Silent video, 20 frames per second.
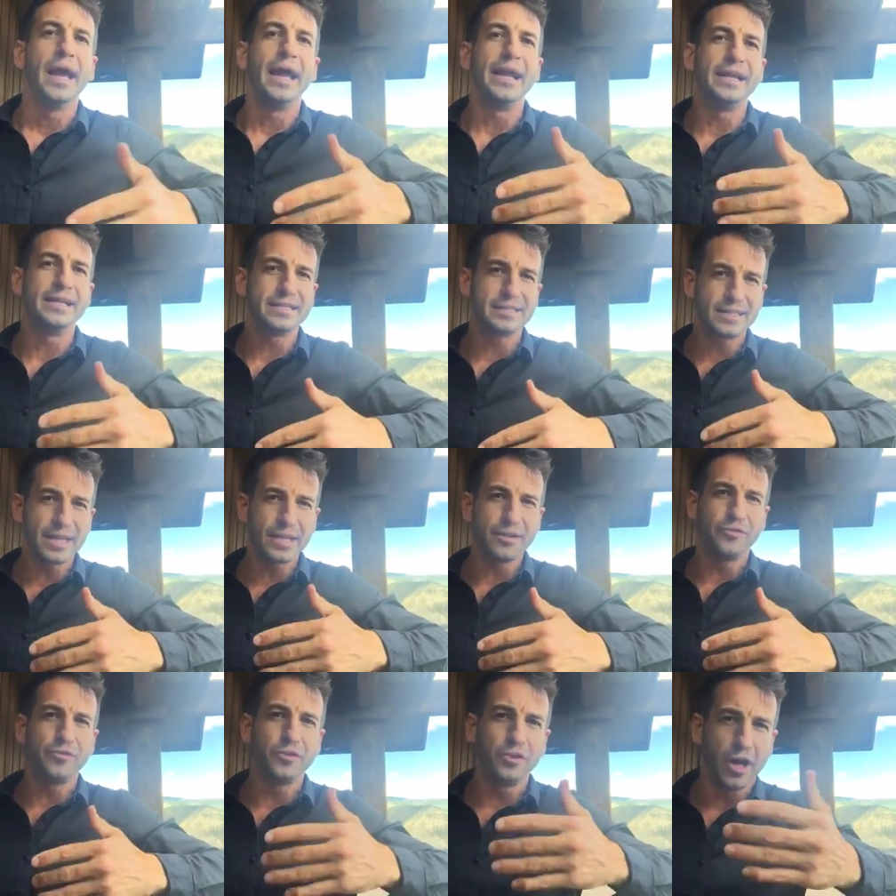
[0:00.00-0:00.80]
And
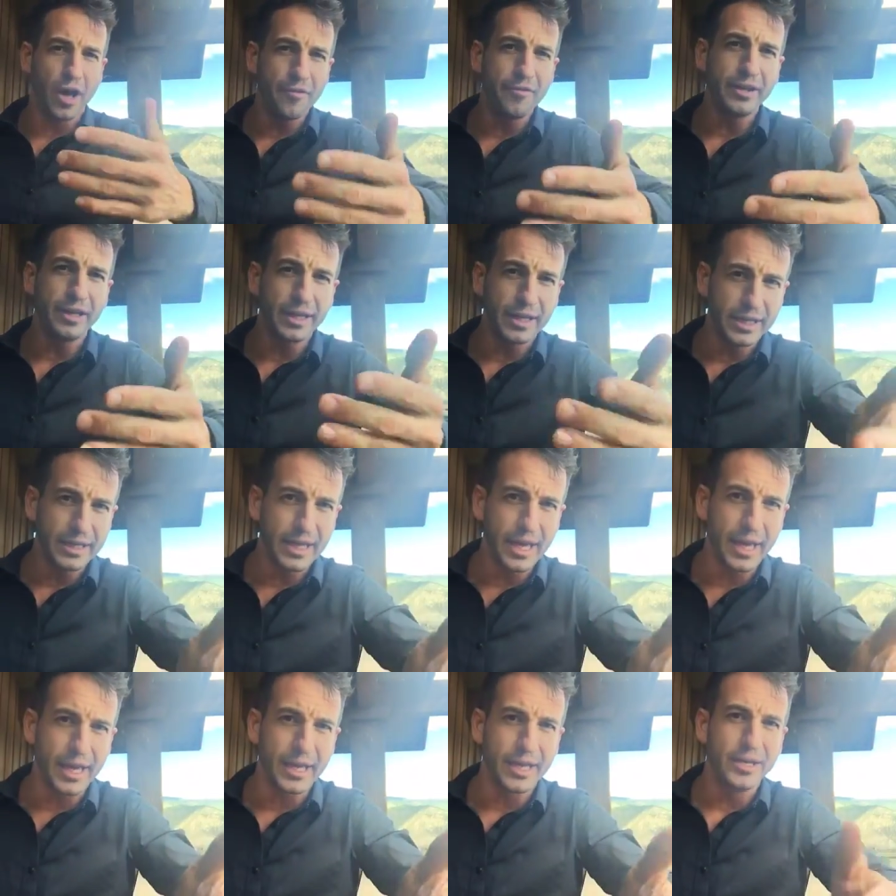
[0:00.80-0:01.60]
instead of loving
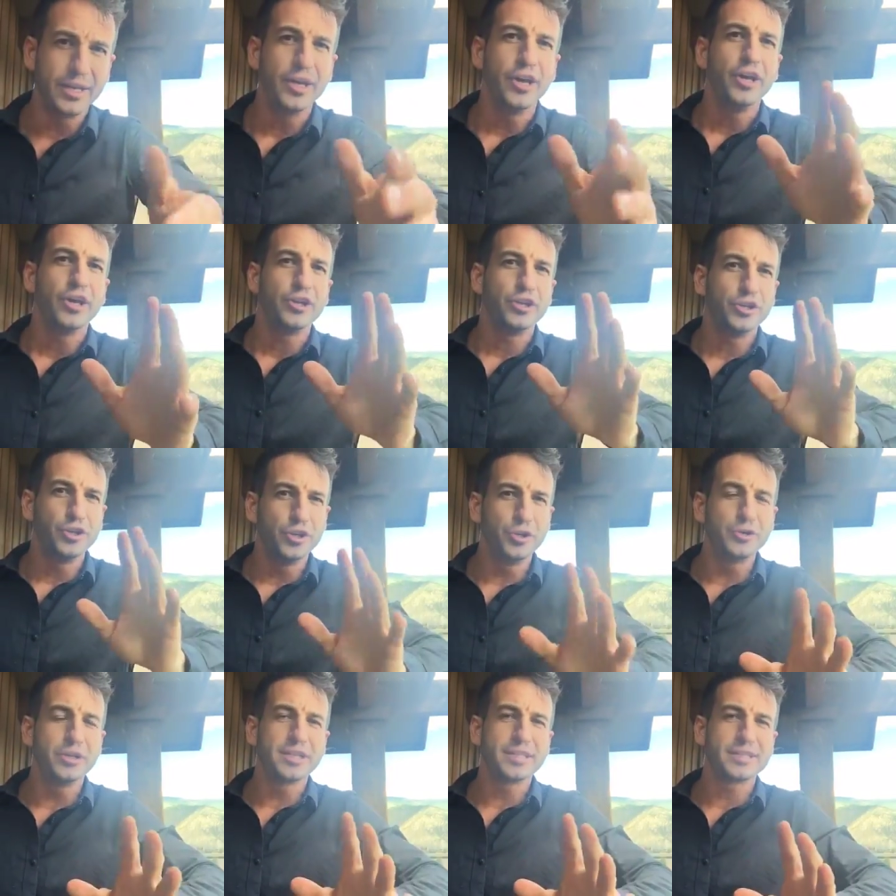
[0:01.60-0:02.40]
again,
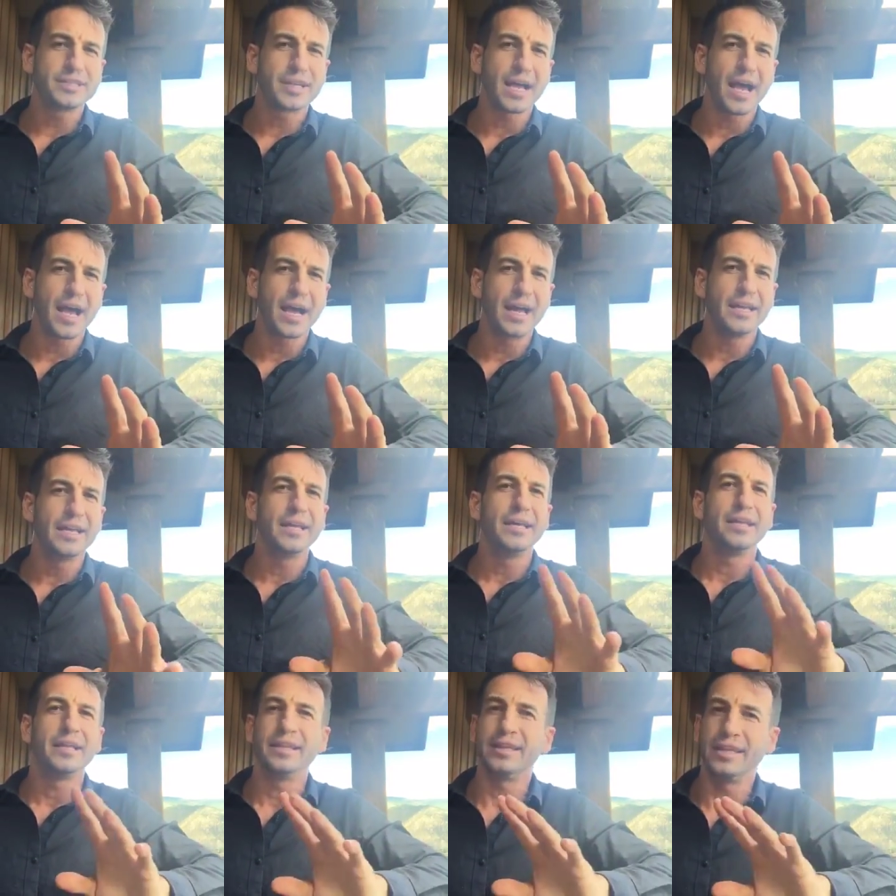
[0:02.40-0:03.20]
you
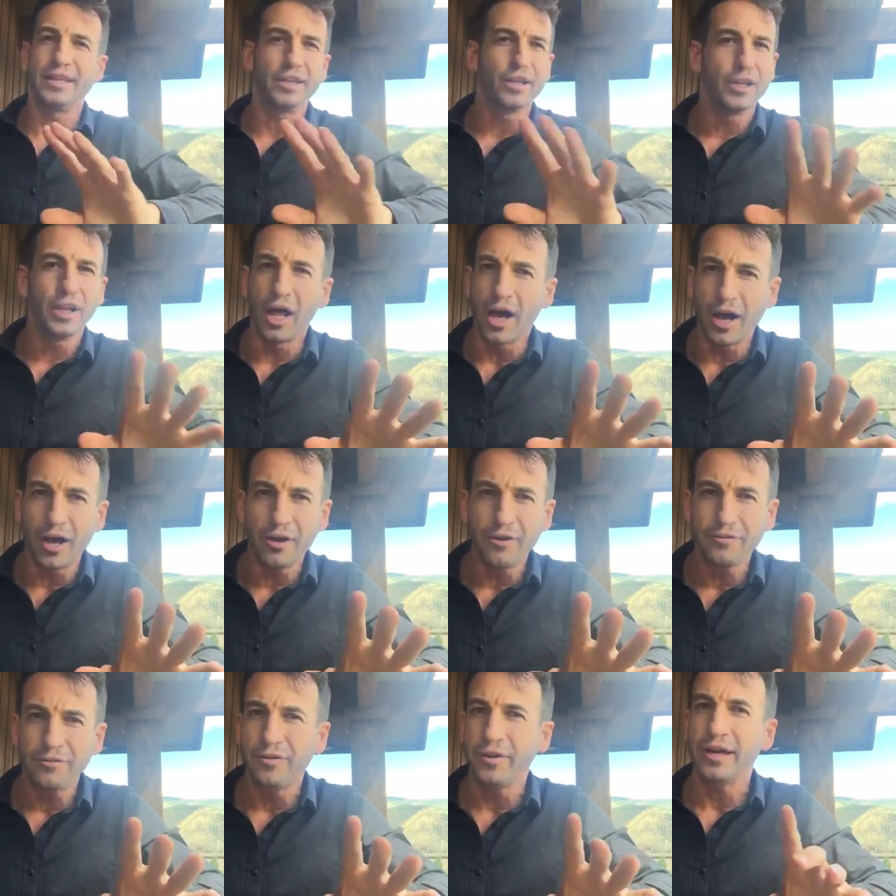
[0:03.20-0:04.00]
decide that
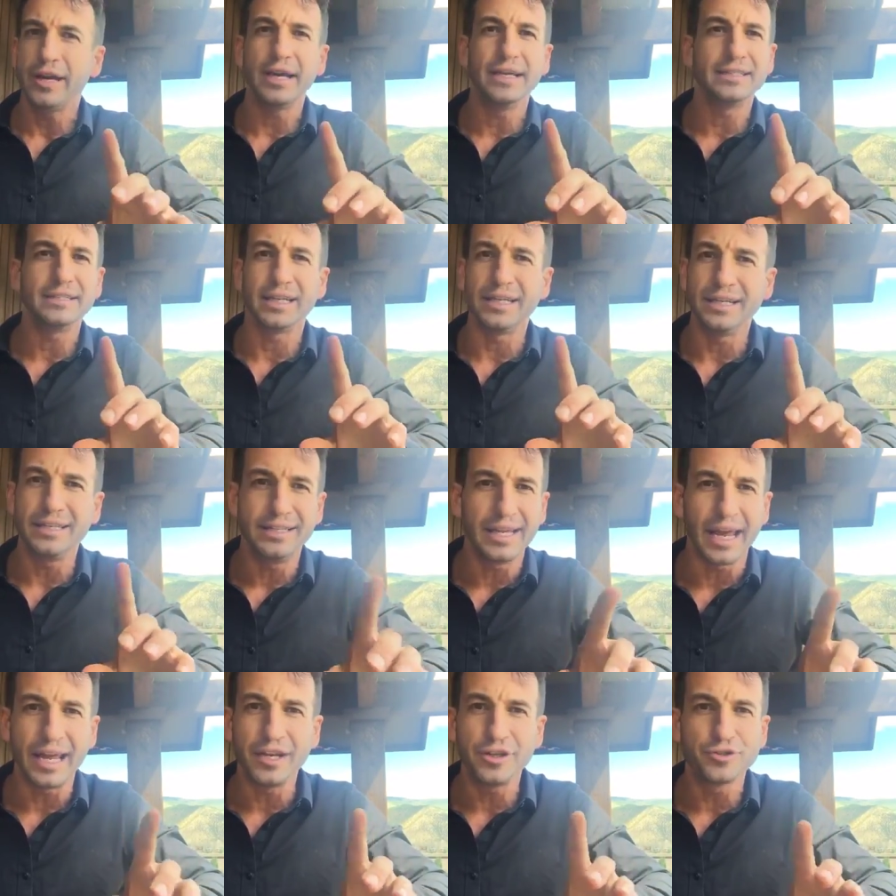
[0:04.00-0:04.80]
love is a
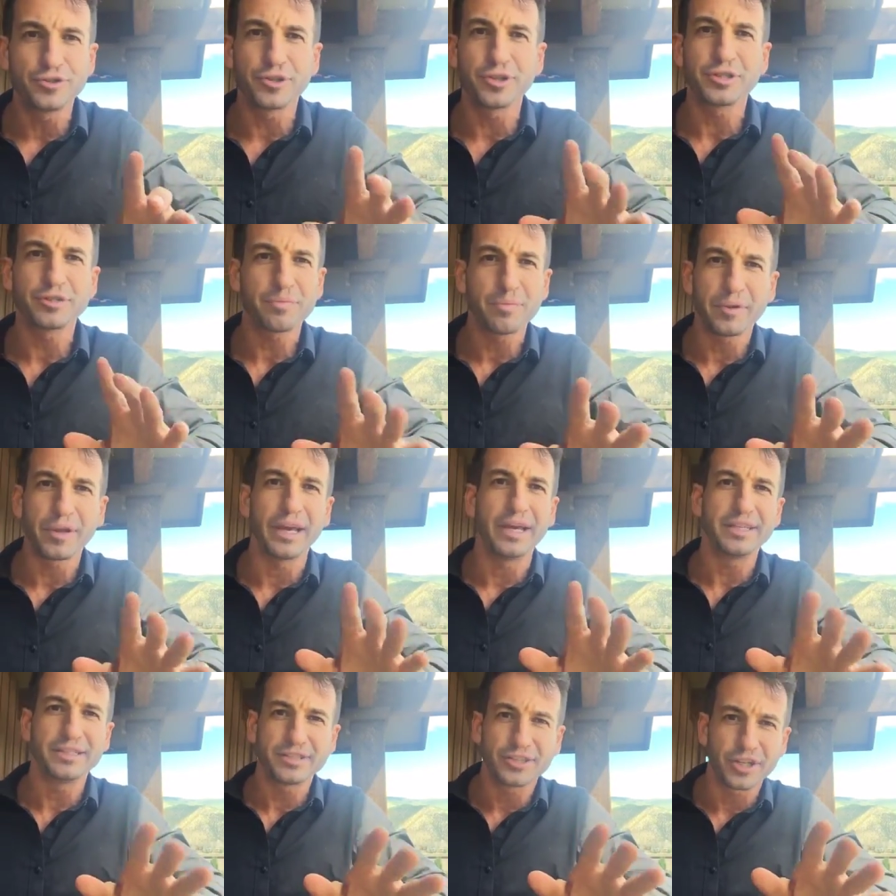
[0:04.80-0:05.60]
dangerous
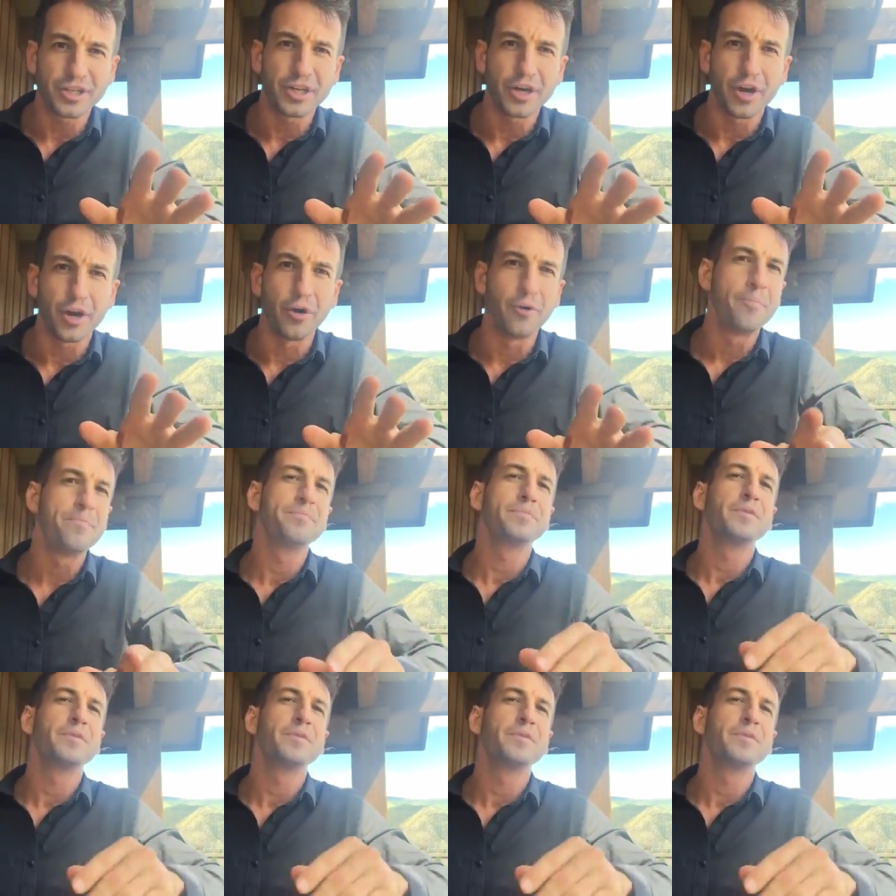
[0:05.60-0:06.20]
place to go